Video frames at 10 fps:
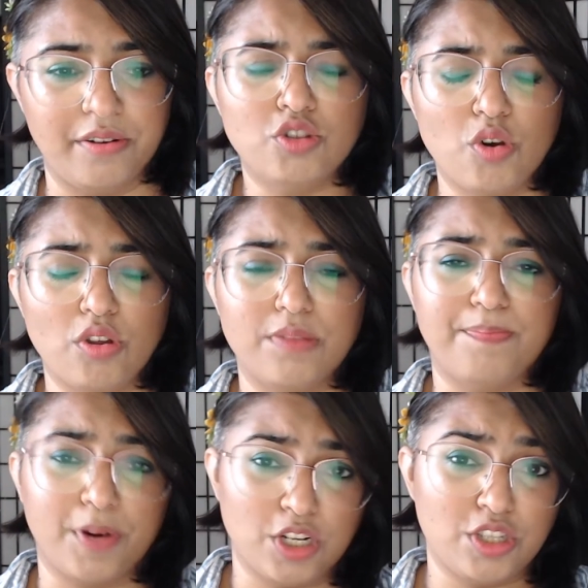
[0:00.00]
So,
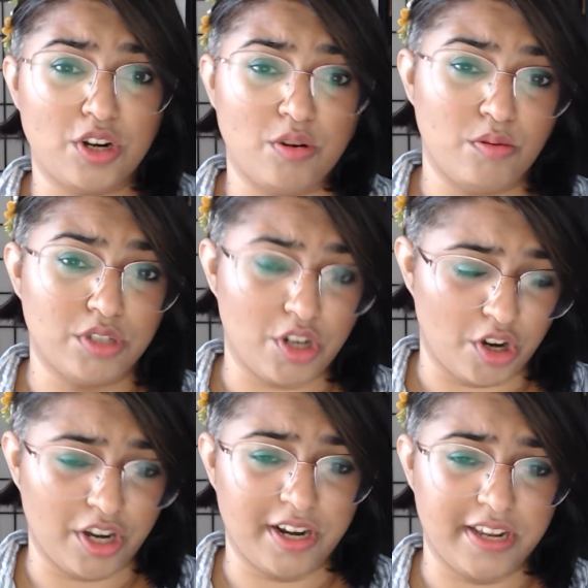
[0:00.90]
person whose
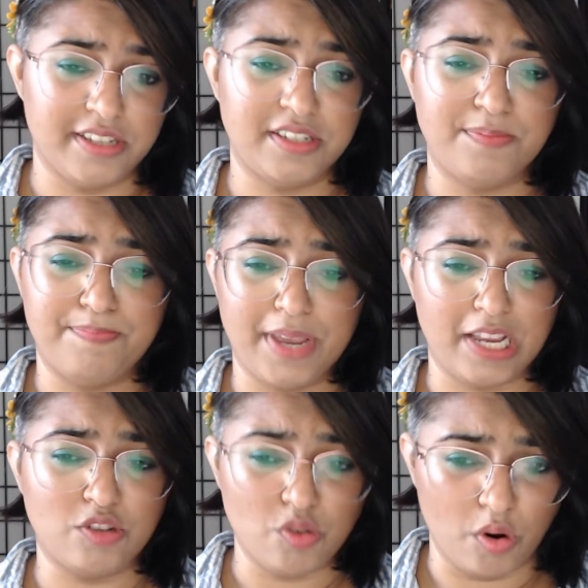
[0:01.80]
turn it is
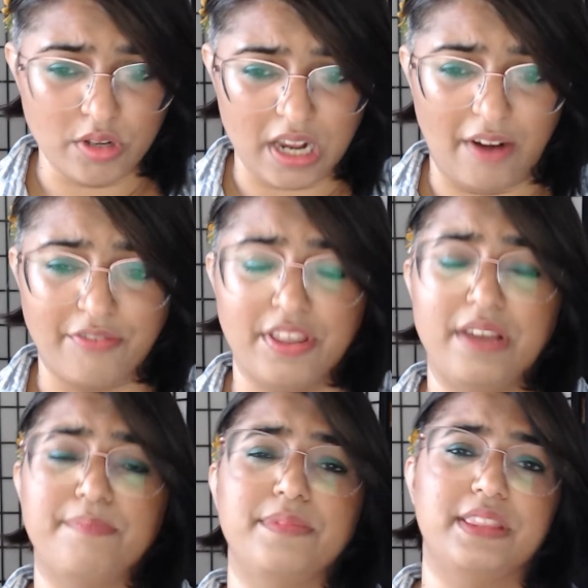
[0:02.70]
picks who goes after
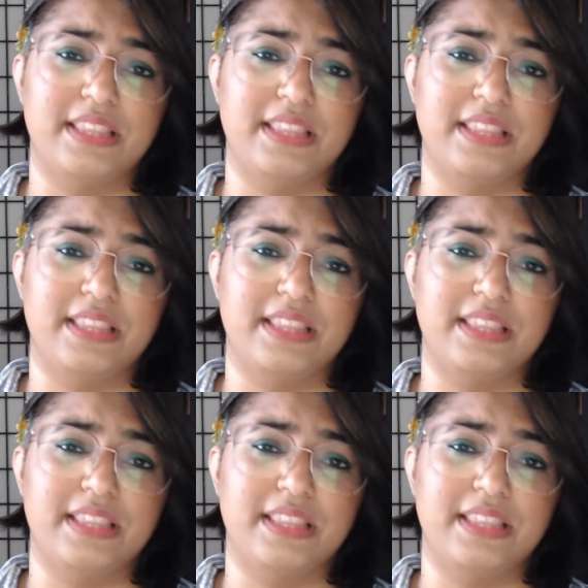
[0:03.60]
them,